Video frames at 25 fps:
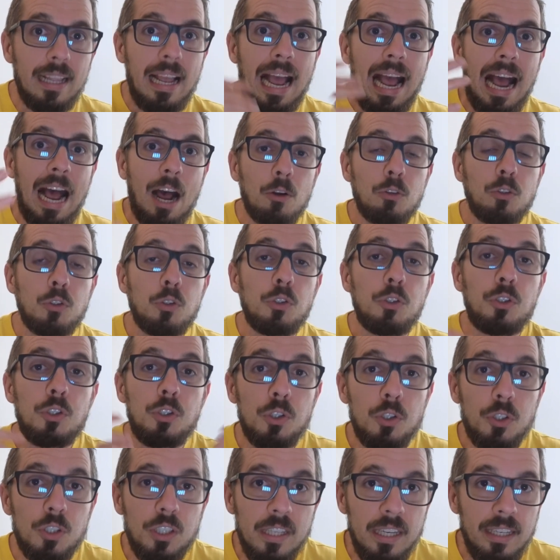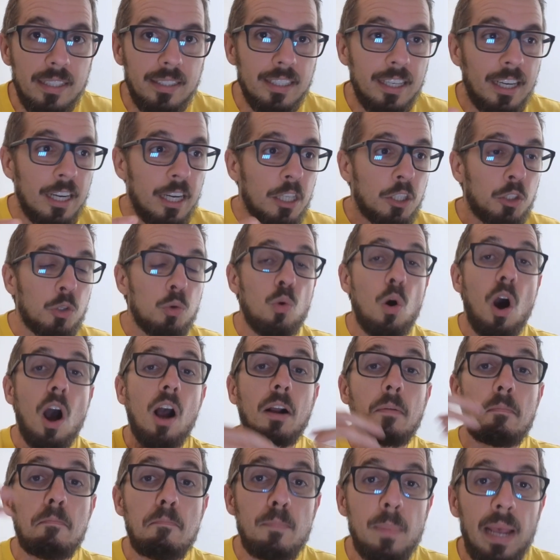how to use it to
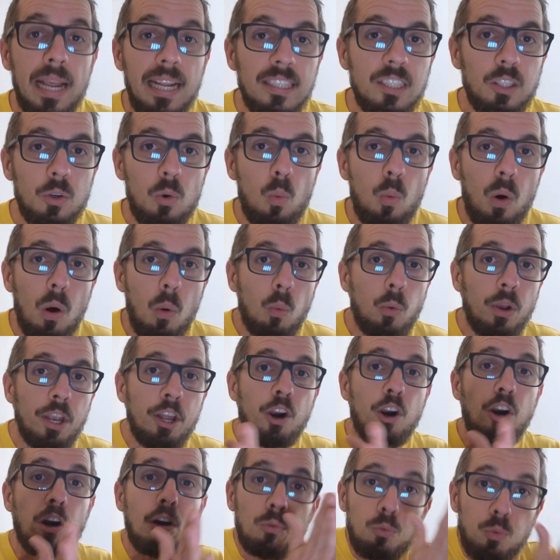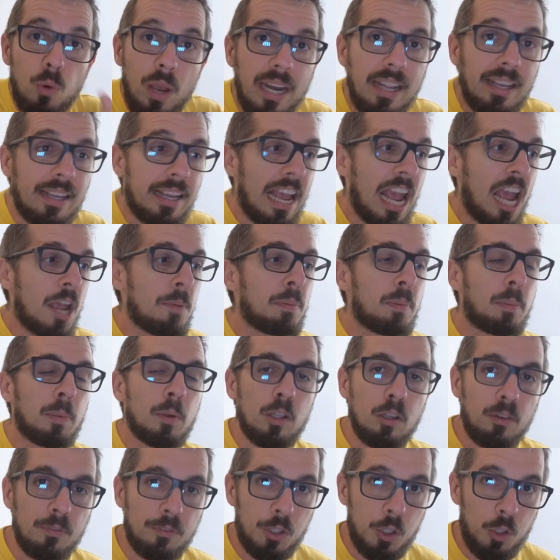augment what we are already
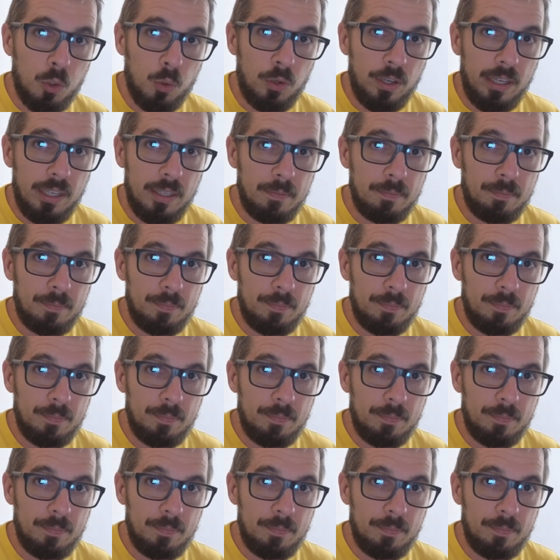capable of doing,